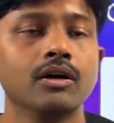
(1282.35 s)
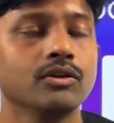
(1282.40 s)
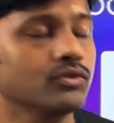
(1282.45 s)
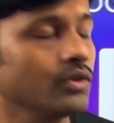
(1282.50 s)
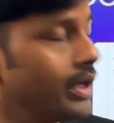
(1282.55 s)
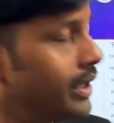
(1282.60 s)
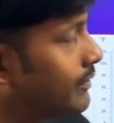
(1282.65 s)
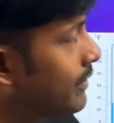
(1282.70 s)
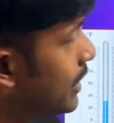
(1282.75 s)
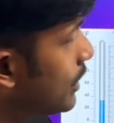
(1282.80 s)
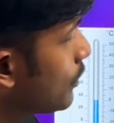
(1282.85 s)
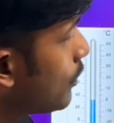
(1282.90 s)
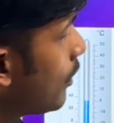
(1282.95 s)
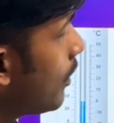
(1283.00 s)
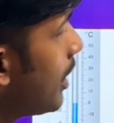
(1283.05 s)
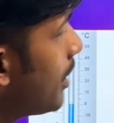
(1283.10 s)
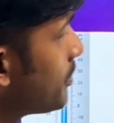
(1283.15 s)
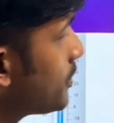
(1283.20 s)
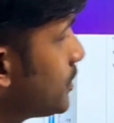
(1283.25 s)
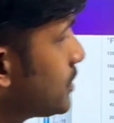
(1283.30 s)
So it will
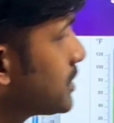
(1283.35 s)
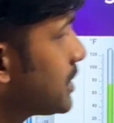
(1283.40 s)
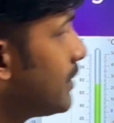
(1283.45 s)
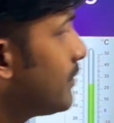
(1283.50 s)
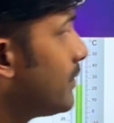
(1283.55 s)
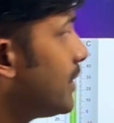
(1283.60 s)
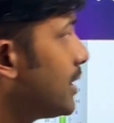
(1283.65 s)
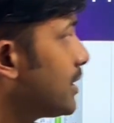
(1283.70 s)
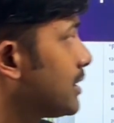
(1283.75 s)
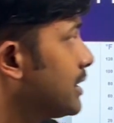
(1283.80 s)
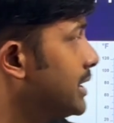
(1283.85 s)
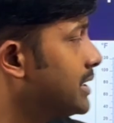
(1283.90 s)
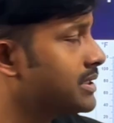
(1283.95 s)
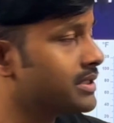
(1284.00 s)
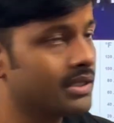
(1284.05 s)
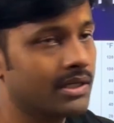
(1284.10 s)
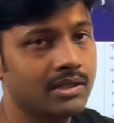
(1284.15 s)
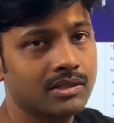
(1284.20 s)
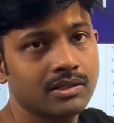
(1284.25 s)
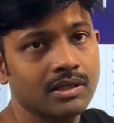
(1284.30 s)
go up to somewhat
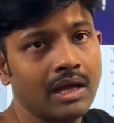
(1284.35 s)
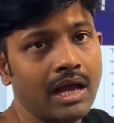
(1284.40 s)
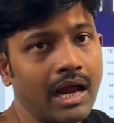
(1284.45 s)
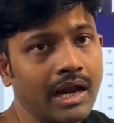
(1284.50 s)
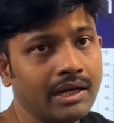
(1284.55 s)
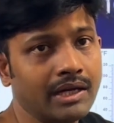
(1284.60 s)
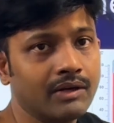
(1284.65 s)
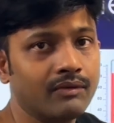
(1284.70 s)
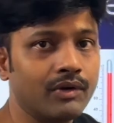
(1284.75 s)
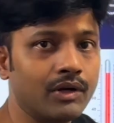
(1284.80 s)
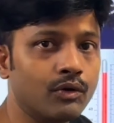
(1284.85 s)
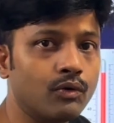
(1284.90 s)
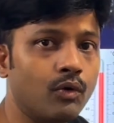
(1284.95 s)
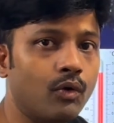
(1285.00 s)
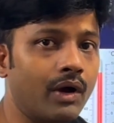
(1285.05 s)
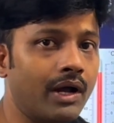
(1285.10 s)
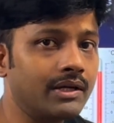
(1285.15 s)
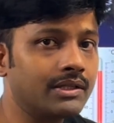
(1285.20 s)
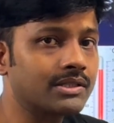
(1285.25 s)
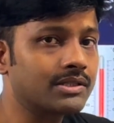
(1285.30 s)
distance and it will
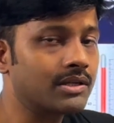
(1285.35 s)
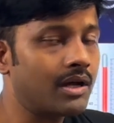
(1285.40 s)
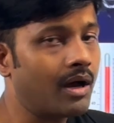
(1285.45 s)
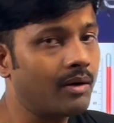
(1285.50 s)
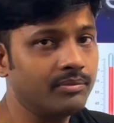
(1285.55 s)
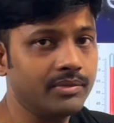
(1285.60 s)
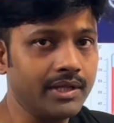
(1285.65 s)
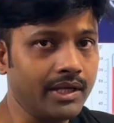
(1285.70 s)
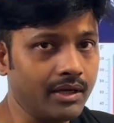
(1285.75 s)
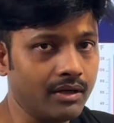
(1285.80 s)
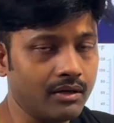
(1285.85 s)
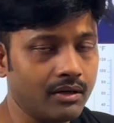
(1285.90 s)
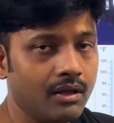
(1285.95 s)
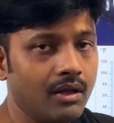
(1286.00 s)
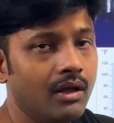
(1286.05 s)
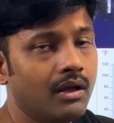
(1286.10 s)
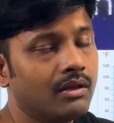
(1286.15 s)
go and stop there.